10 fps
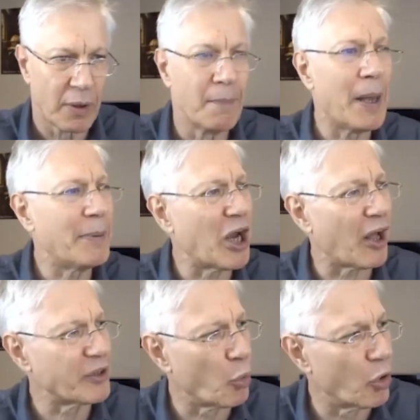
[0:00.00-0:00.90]
Maybe
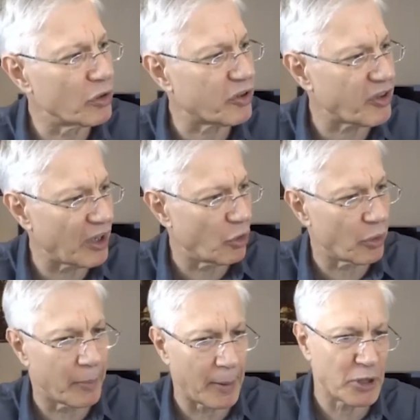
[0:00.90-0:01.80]
not in the world because I don't
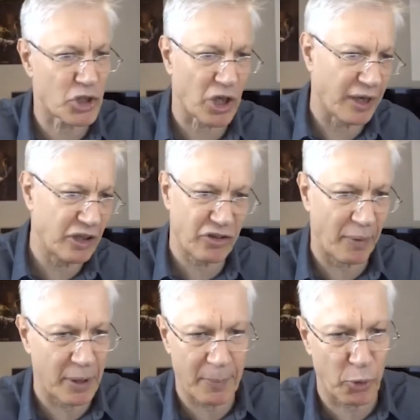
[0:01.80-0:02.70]
know. Maybe Chinese
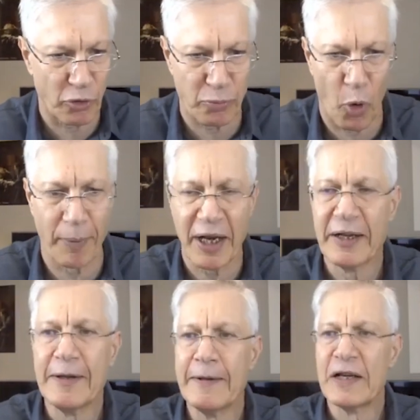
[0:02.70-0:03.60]
government employs more, but
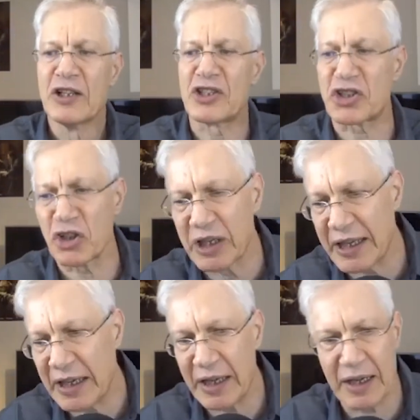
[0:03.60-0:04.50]

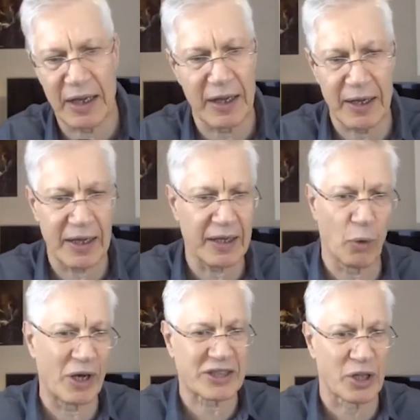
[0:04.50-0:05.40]
certainly eh, in
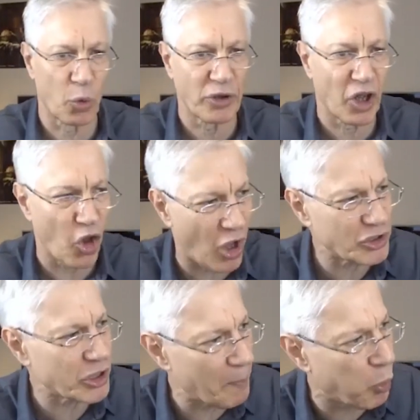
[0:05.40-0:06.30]
the Western world, the
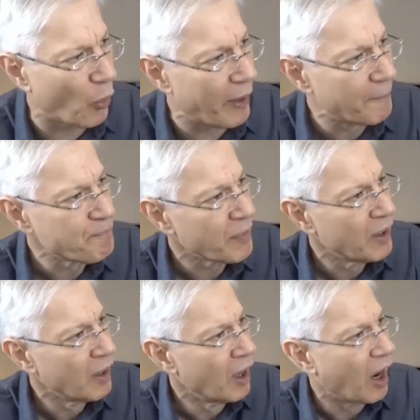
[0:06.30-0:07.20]
largest employer
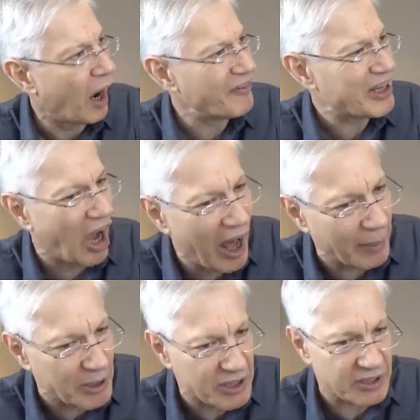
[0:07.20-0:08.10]
of
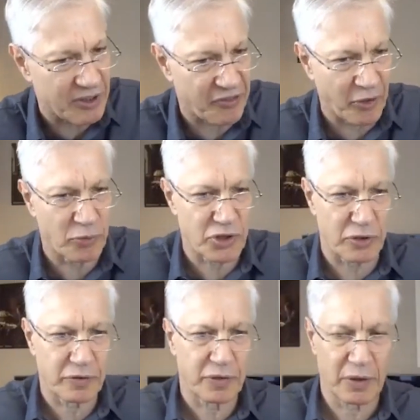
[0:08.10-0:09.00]
economists is the Federal
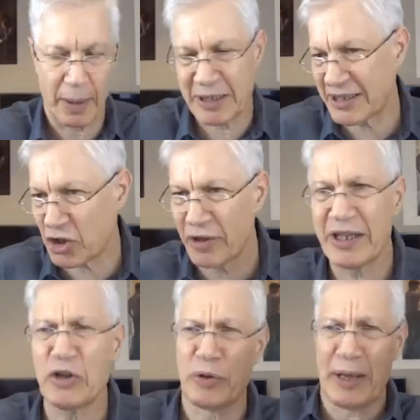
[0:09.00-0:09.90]
Reserve. I mean, that's all
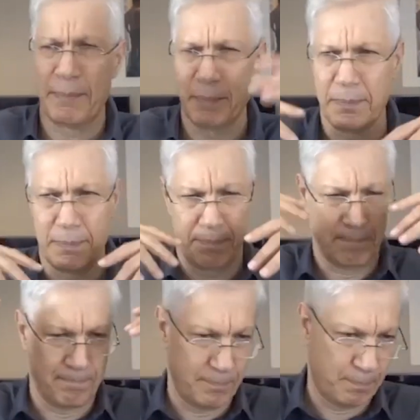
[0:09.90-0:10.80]
they do. They
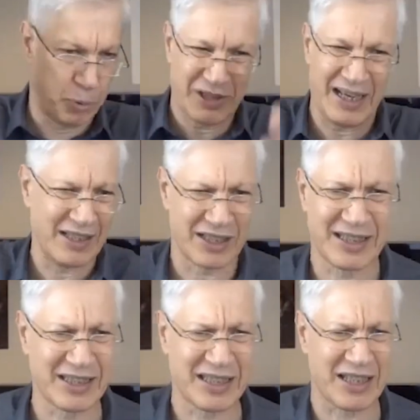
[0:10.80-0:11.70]
put together
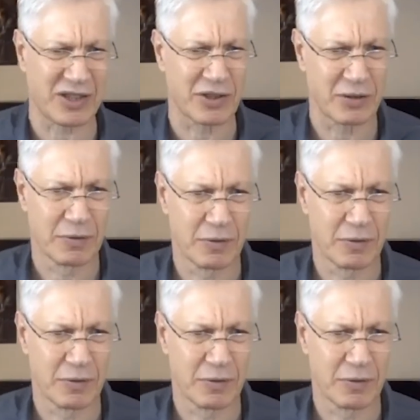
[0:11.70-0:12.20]
statistics.